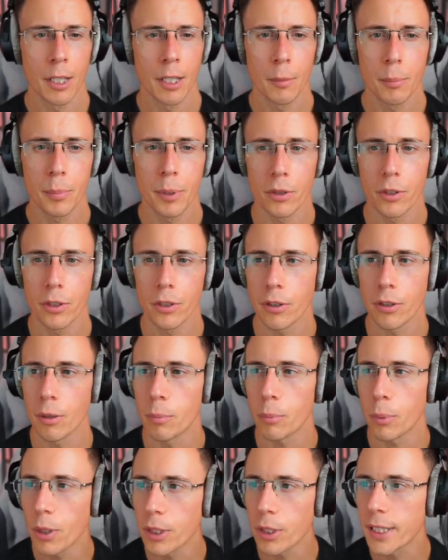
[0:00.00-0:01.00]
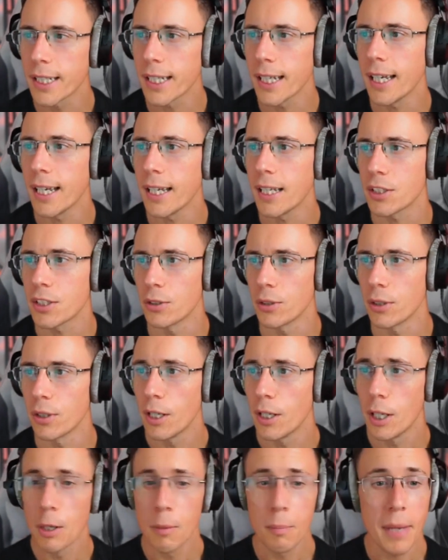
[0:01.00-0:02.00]
building your own podcast, or
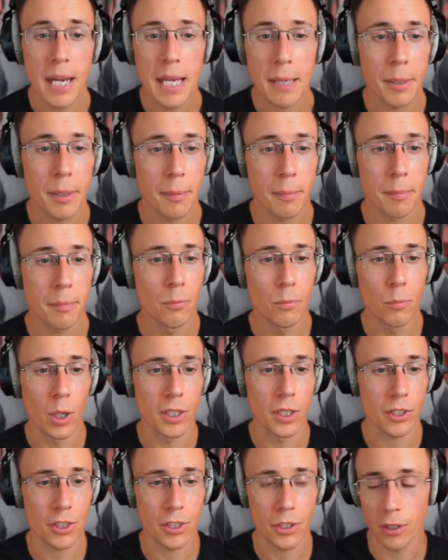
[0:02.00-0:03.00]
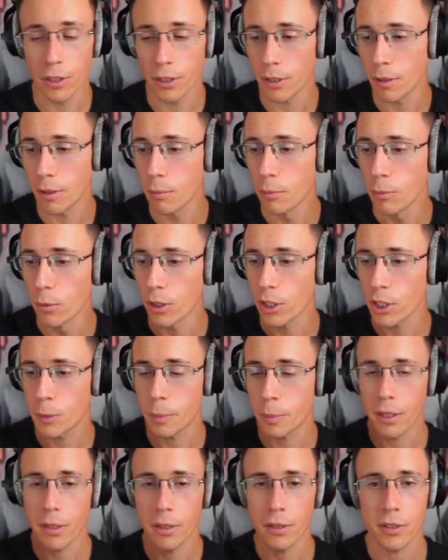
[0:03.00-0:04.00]
maybe once you're more
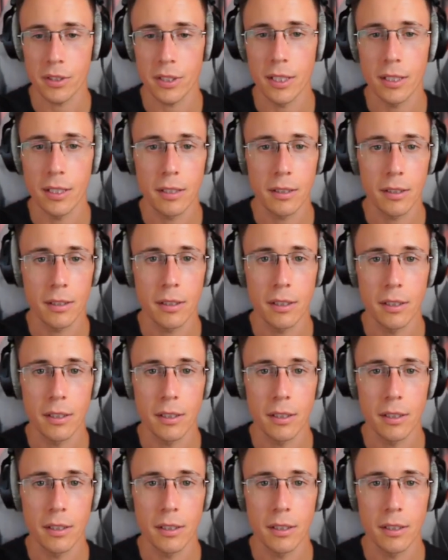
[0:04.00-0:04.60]
experienced in